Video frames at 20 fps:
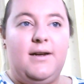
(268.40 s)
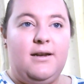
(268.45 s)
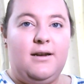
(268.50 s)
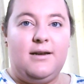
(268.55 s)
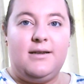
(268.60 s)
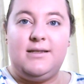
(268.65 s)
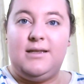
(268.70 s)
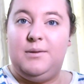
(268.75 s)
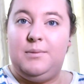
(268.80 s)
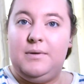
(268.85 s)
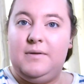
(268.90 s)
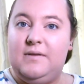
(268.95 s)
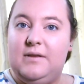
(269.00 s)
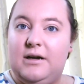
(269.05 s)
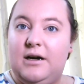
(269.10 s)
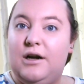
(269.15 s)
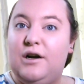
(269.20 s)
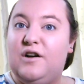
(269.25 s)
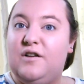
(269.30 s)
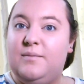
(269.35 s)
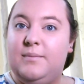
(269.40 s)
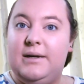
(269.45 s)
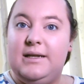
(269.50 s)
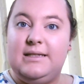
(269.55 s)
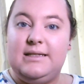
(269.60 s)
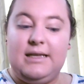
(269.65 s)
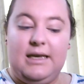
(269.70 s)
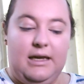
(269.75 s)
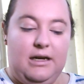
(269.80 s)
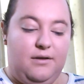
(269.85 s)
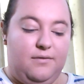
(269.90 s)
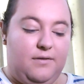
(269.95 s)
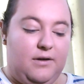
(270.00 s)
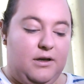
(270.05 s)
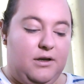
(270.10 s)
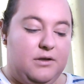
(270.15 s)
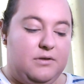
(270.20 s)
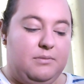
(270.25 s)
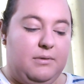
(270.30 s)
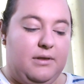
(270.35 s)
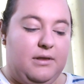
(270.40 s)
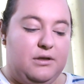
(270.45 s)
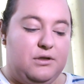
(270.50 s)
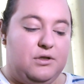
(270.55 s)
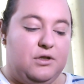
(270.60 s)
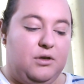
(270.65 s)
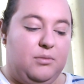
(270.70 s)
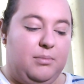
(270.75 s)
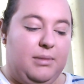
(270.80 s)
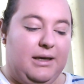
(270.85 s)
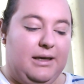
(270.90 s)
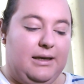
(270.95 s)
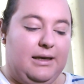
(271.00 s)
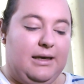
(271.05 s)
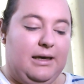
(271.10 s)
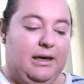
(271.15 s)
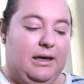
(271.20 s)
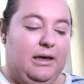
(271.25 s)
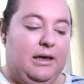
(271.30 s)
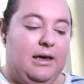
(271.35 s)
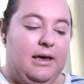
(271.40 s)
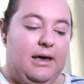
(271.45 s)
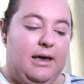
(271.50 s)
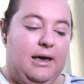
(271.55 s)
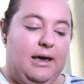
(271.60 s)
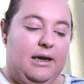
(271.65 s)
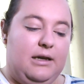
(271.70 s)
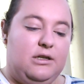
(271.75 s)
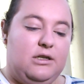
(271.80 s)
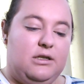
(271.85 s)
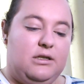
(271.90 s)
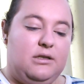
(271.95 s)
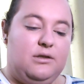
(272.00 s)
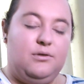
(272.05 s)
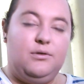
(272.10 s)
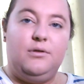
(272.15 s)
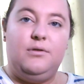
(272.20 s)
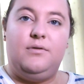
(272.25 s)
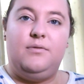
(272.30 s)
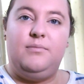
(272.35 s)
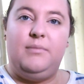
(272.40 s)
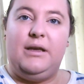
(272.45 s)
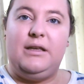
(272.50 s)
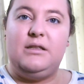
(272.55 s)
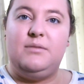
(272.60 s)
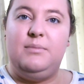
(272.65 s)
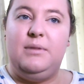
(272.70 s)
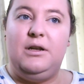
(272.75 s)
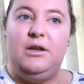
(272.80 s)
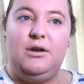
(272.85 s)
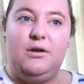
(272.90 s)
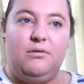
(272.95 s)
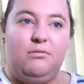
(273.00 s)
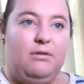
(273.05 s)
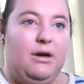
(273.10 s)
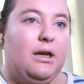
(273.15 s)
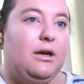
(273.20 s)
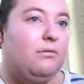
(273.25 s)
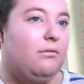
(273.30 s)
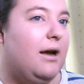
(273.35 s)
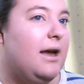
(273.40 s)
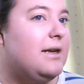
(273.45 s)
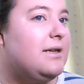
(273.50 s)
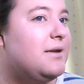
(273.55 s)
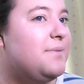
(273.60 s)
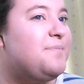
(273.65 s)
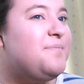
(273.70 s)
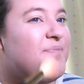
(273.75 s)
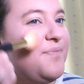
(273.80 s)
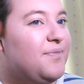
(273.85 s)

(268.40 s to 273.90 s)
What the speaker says: really nicely with the colour of my skin. If I use one that's too pinky, it just sort of makes me look really red.